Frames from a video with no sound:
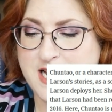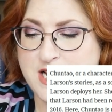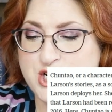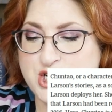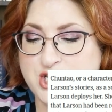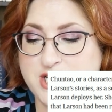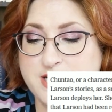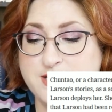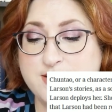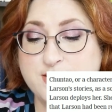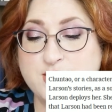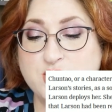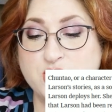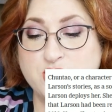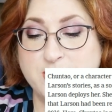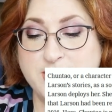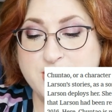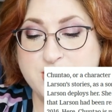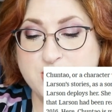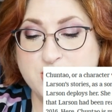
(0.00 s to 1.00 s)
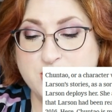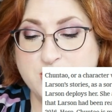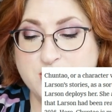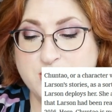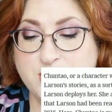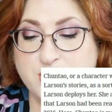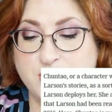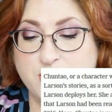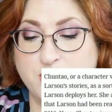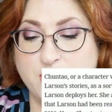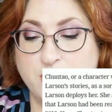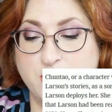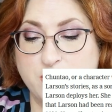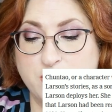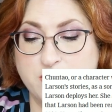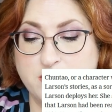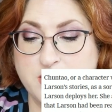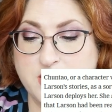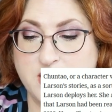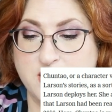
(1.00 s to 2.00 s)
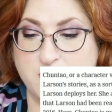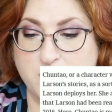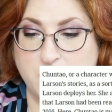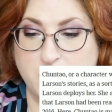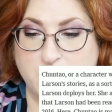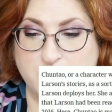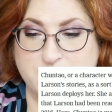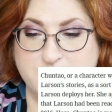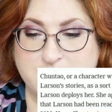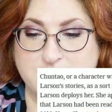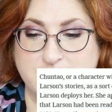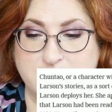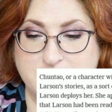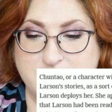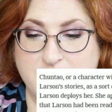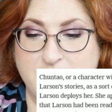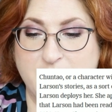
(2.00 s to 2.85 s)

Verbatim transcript: She is a stranger to her own impulses,